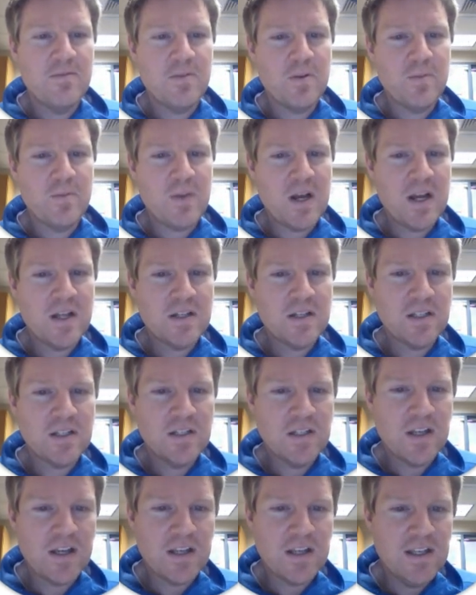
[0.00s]
Vermont,
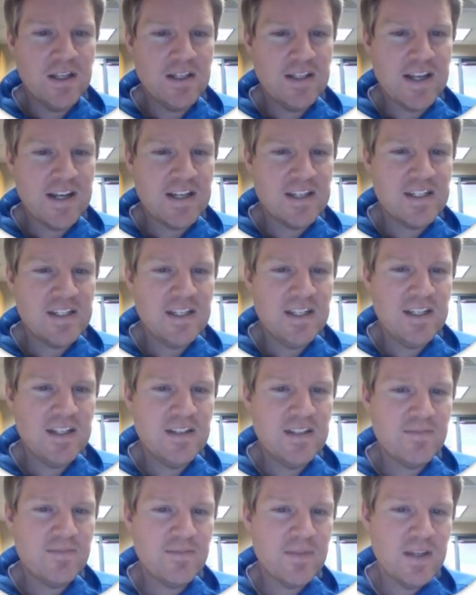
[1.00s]
Kentucky,
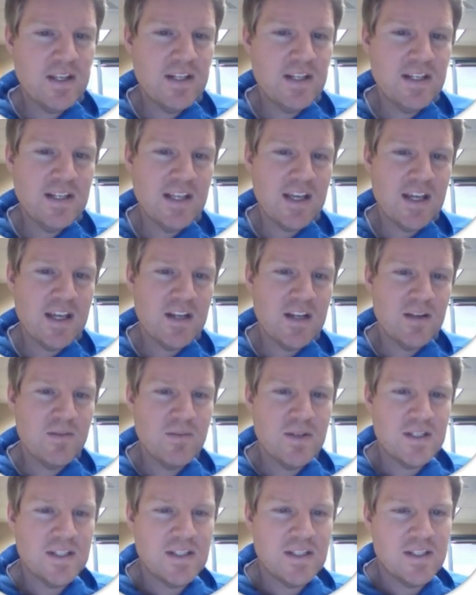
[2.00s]
Tennessee, Indiana,
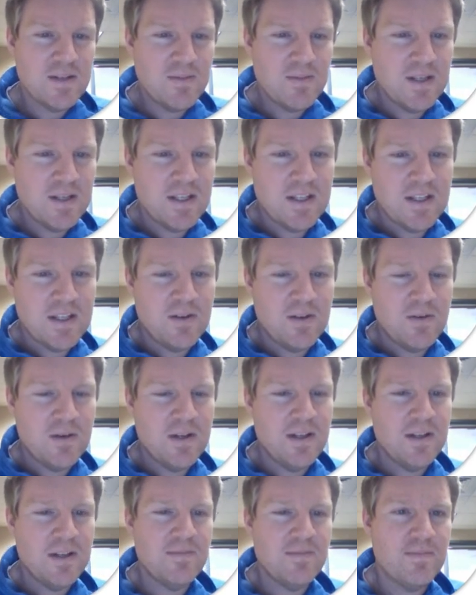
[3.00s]
Mississippi,
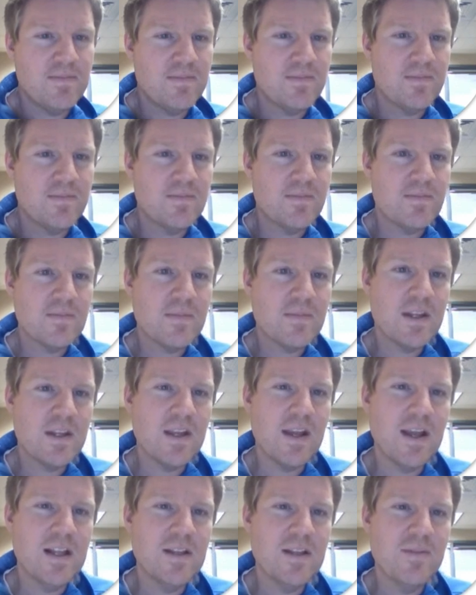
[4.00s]
Illinois,
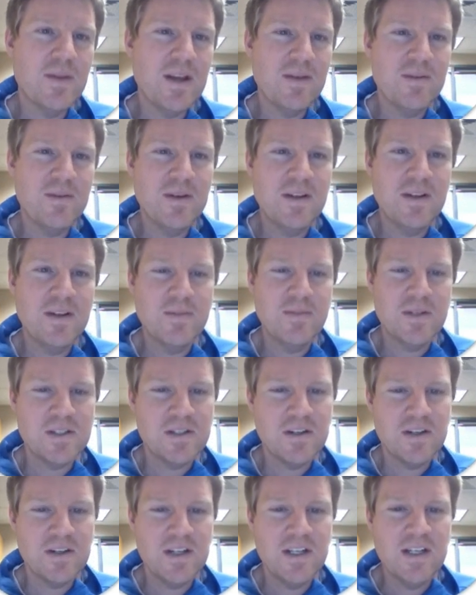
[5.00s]
Alabama, and
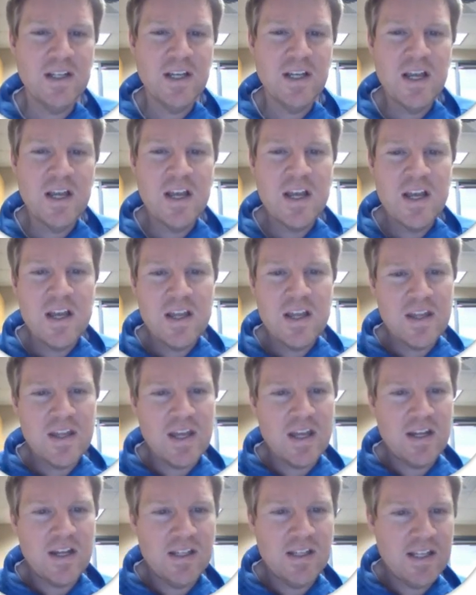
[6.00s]
Missouri
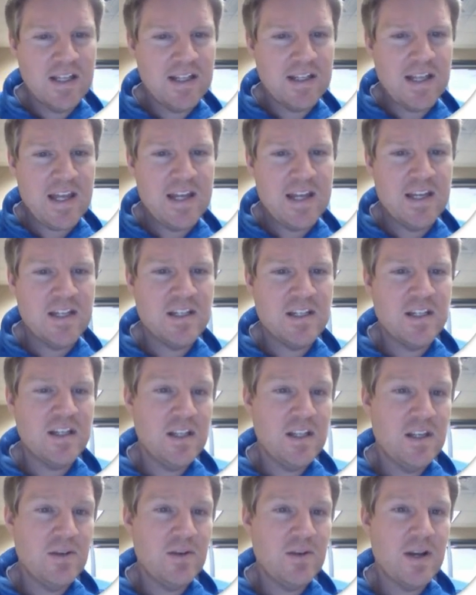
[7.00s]
that get let into
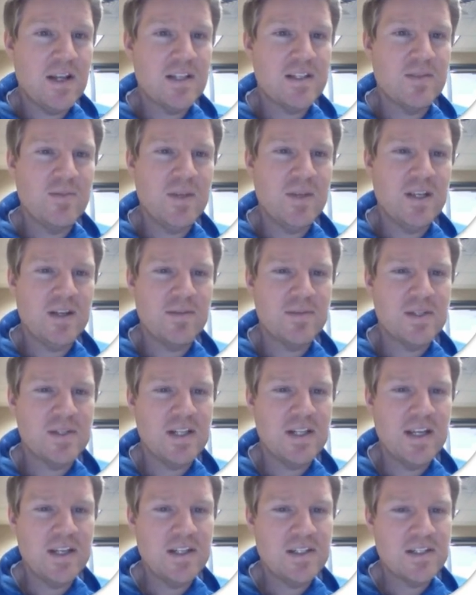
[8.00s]
the U.S. and become
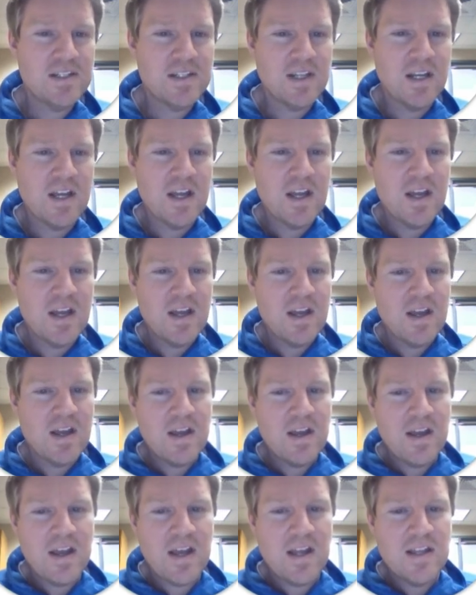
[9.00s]
states,
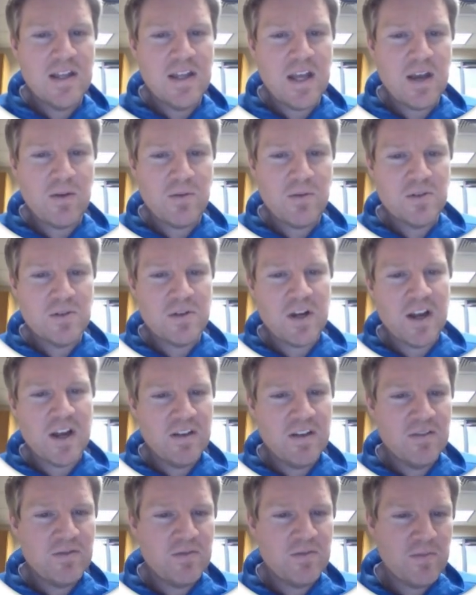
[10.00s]
and that will
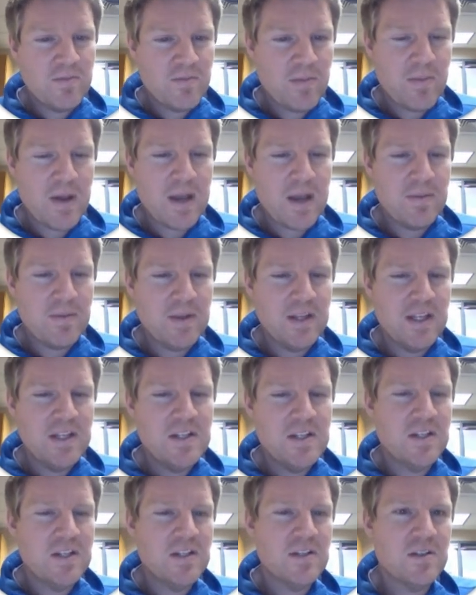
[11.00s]
drive
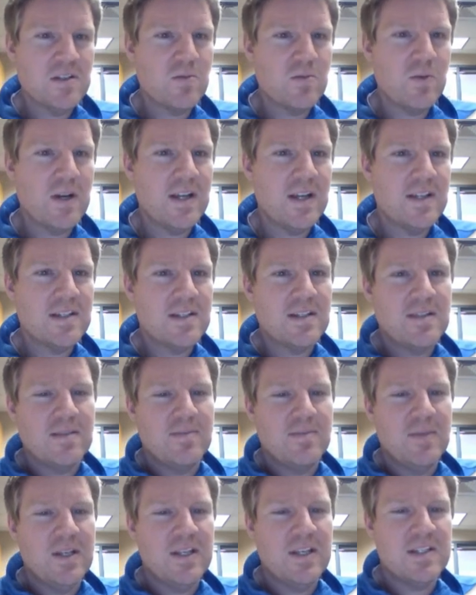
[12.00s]
populations west,
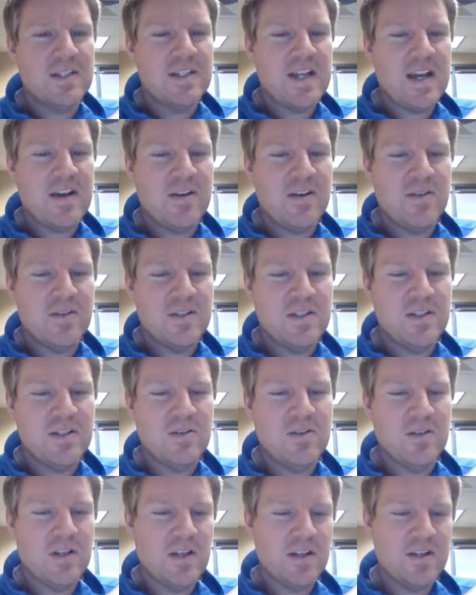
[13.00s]
because now it's
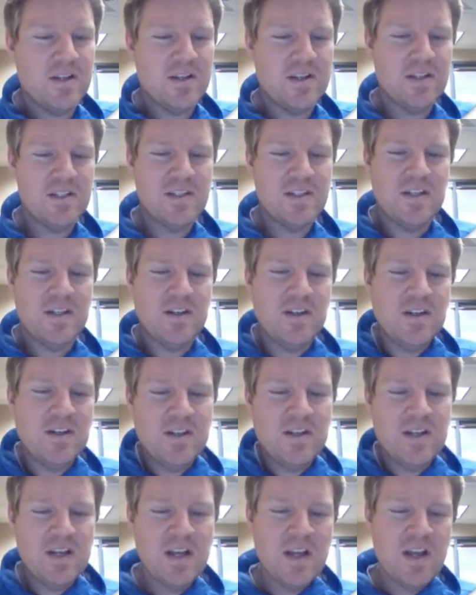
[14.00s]
no longer considered
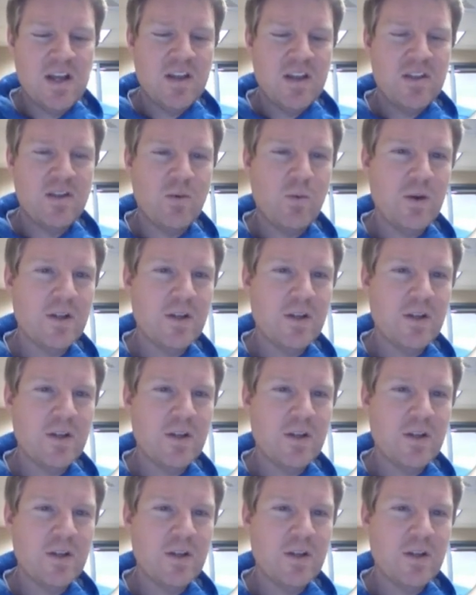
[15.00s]
the